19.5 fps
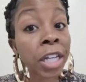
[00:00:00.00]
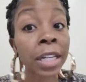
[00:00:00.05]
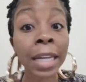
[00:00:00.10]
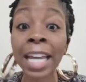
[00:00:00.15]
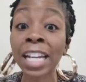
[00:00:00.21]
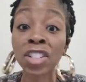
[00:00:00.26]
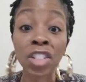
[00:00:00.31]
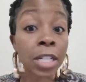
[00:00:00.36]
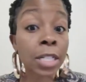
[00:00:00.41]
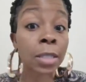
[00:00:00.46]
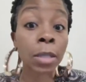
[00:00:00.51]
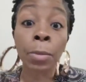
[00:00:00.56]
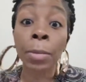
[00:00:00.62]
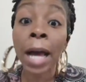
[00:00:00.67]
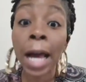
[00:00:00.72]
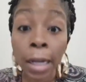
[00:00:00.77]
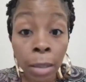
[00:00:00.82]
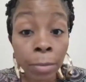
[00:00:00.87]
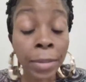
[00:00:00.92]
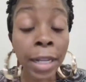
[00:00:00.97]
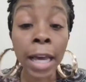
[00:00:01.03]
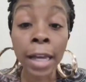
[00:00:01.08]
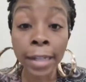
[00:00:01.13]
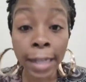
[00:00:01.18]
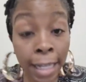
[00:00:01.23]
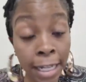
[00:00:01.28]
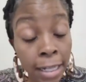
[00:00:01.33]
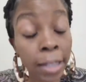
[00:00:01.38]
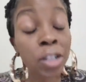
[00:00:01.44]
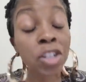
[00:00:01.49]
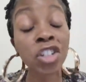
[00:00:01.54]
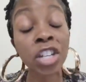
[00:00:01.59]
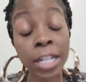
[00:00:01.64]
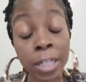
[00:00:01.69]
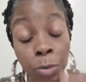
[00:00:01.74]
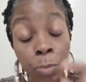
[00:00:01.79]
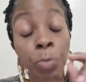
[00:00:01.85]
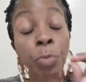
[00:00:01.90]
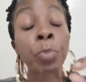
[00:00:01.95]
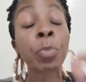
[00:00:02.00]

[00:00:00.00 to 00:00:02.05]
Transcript: And that's just the bottom line. That is just